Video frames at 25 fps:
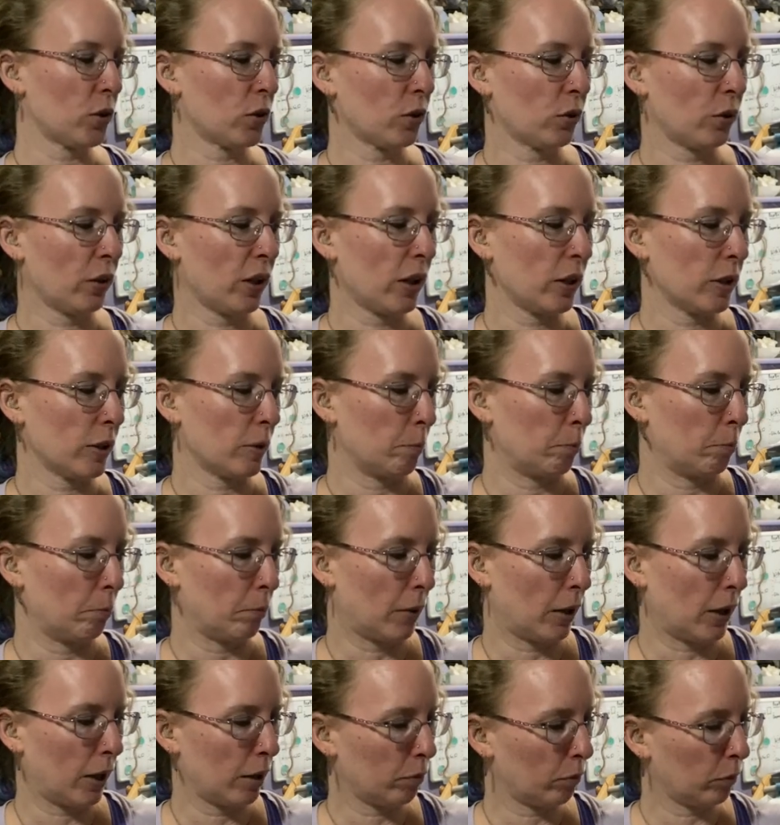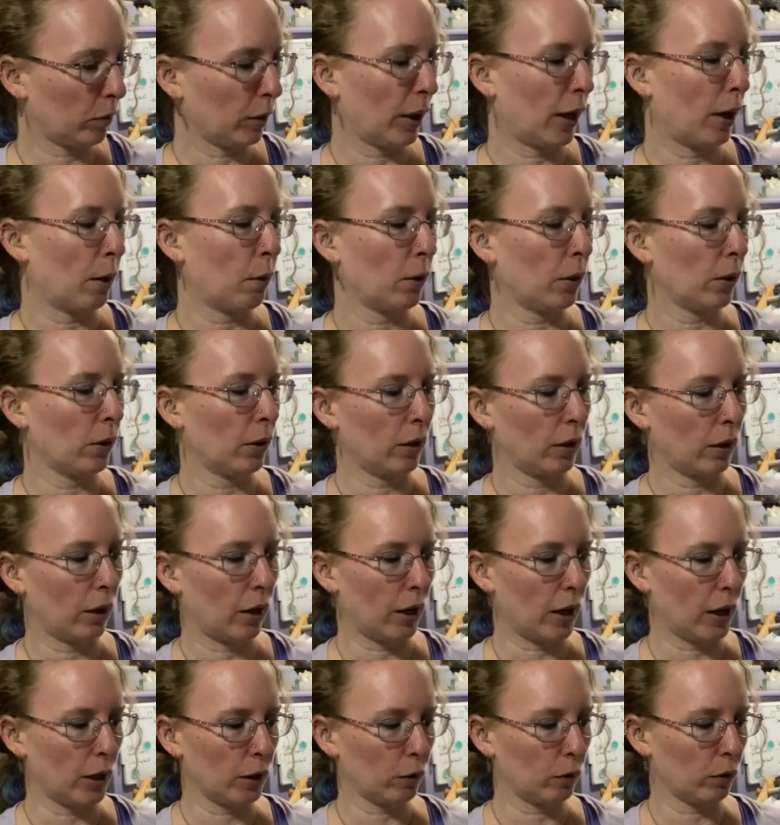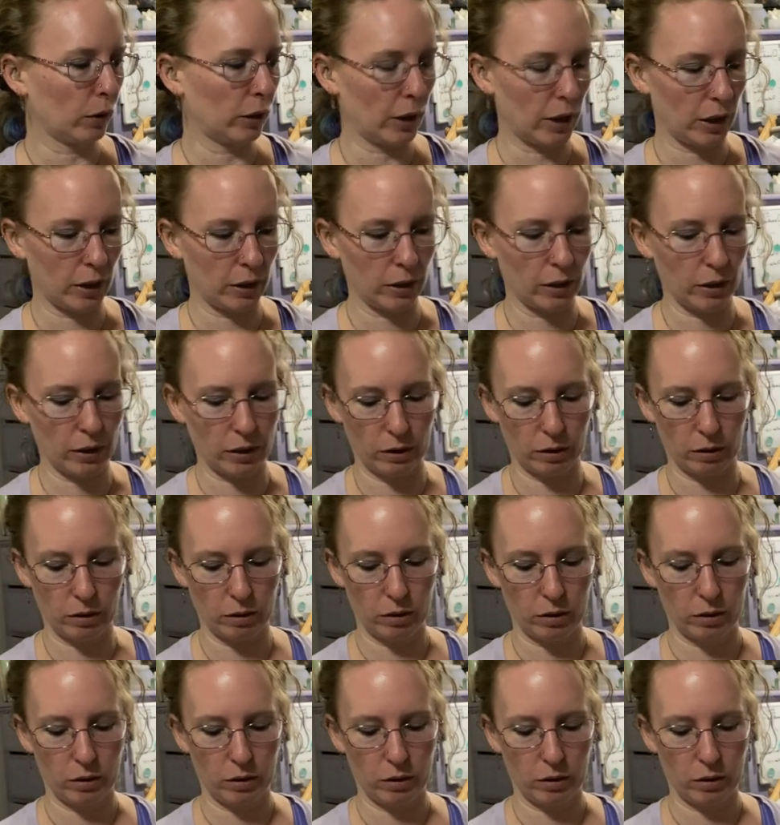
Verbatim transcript: So that is my flower. I created it.